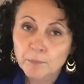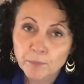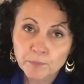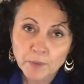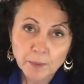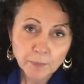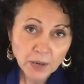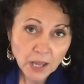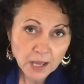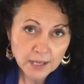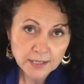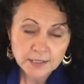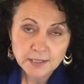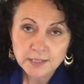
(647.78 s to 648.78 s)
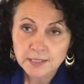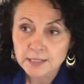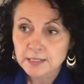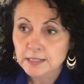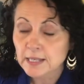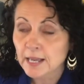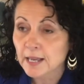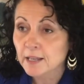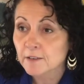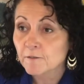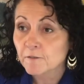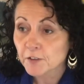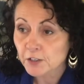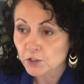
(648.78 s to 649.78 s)
appliances and
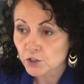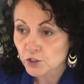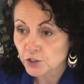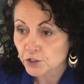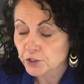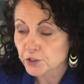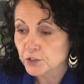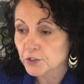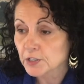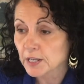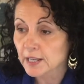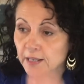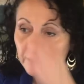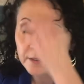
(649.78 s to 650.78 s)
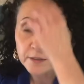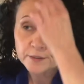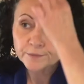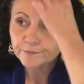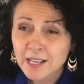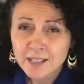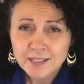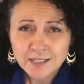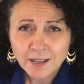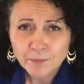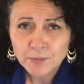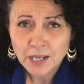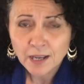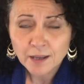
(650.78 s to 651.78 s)
fixtures, and
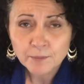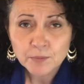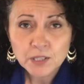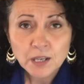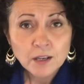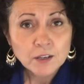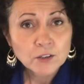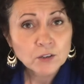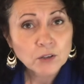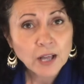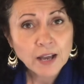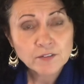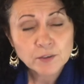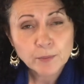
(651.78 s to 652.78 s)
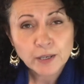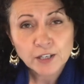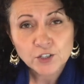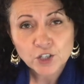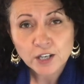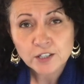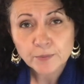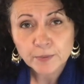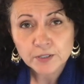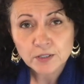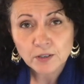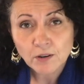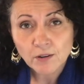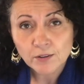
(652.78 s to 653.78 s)
sometimes you'll have to make adjustments
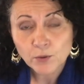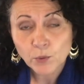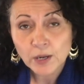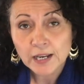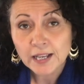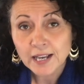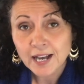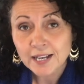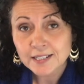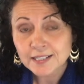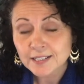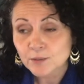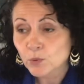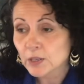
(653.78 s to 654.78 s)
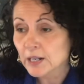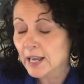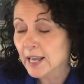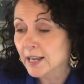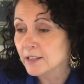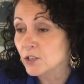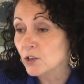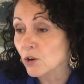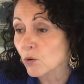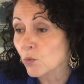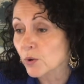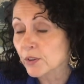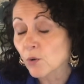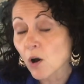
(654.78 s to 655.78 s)
along the way, like I did when I had to go
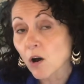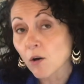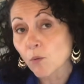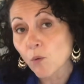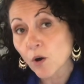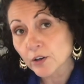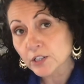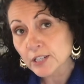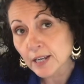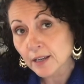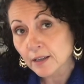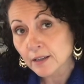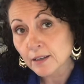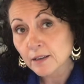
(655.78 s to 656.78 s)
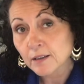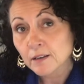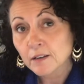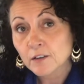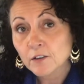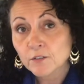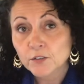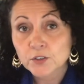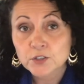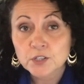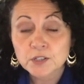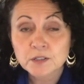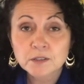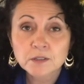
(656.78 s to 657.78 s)
with a hot water tank
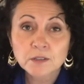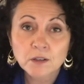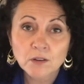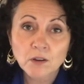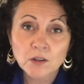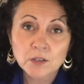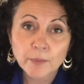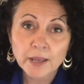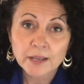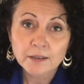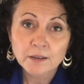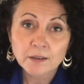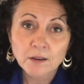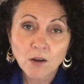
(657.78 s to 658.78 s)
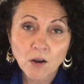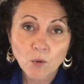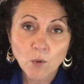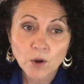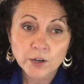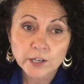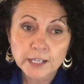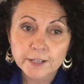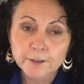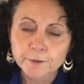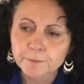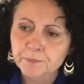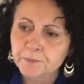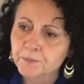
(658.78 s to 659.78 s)
versus an on-demand hot water heater.
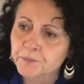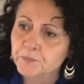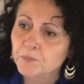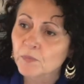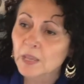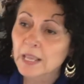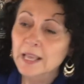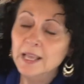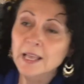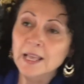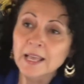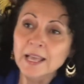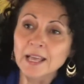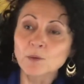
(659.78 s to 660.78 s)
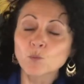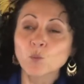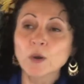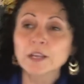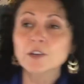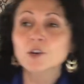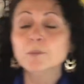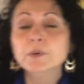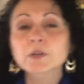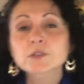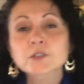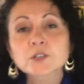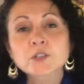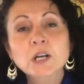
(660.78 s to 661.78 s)
And when your
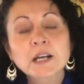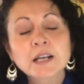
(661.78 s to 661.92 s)
builder